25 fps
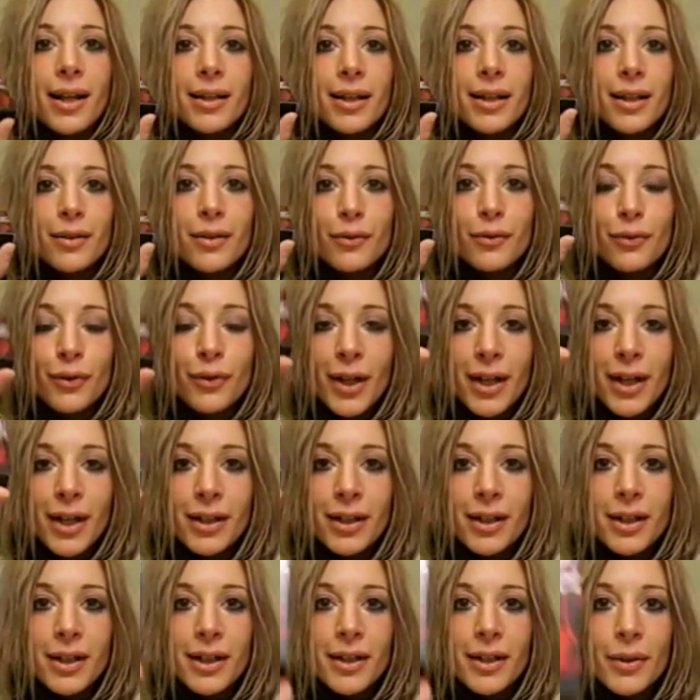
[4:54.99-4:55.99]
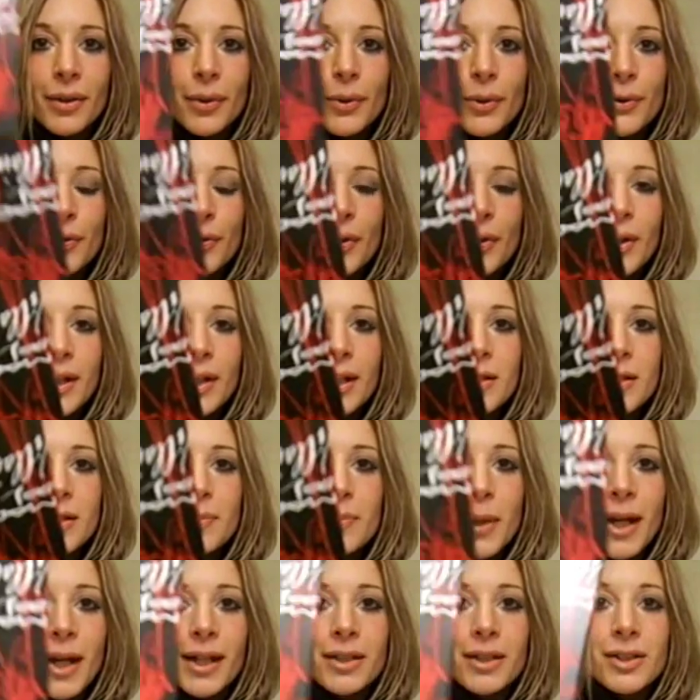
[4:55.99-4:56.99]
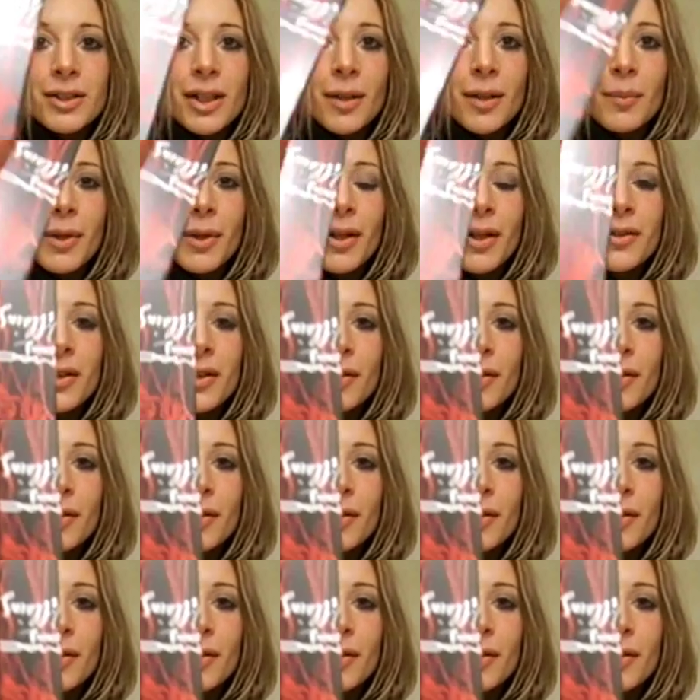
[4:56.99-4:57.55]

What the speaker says: then finally, also in its packaging, because I